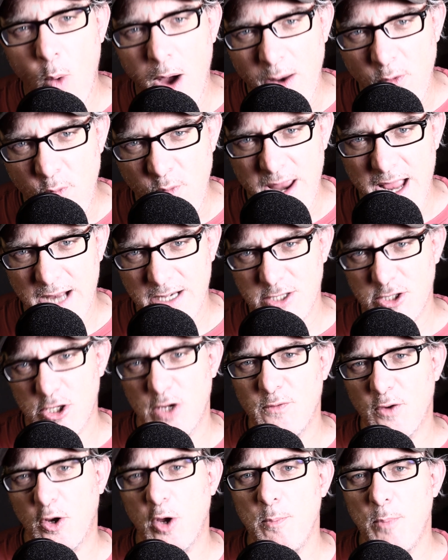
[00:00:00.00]
why React
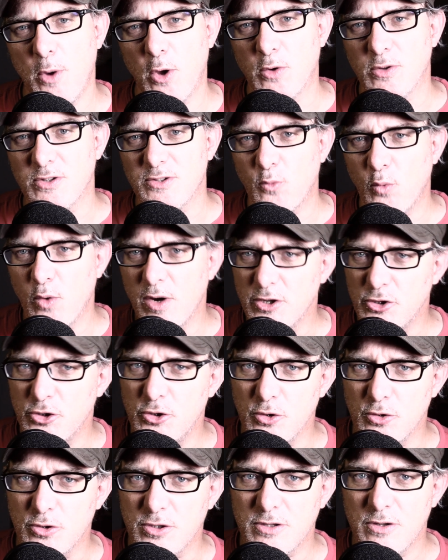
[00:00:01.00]
server components were
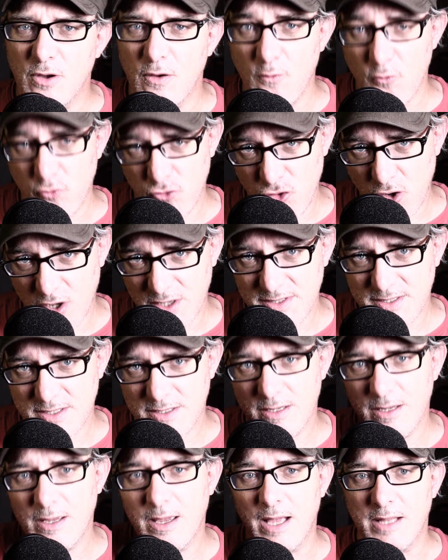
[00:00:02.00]
introduced,
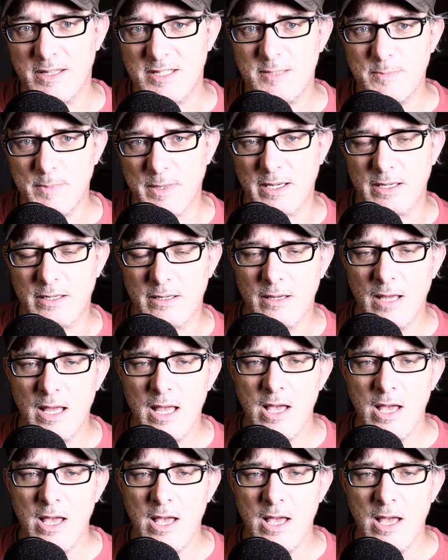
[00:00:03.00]
trust and speed.